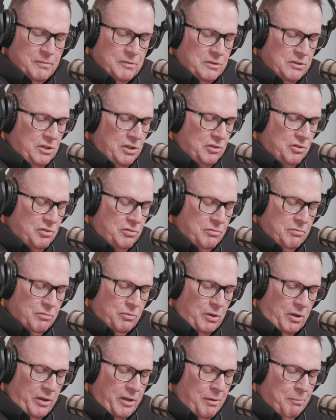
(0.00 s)
just
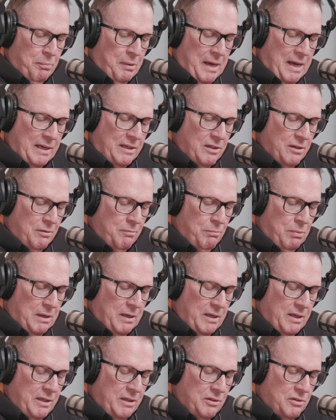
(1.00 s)
really impacted
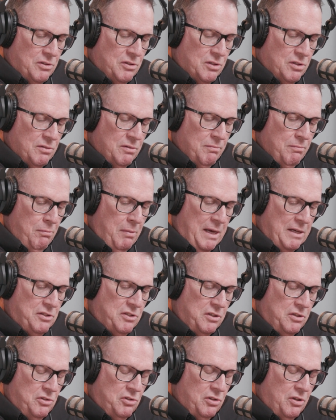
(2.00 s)
by his
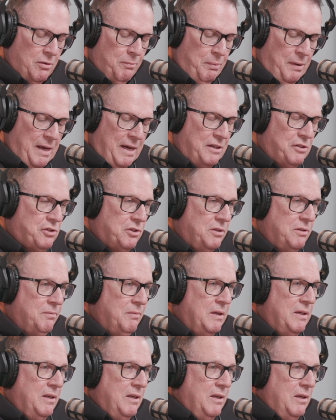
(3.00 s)
message and the passion
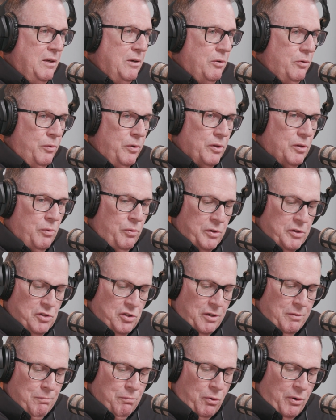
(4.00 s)
with which
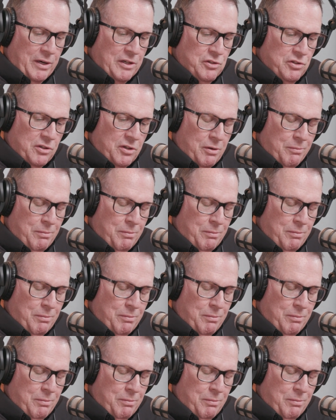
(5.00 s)
he brings it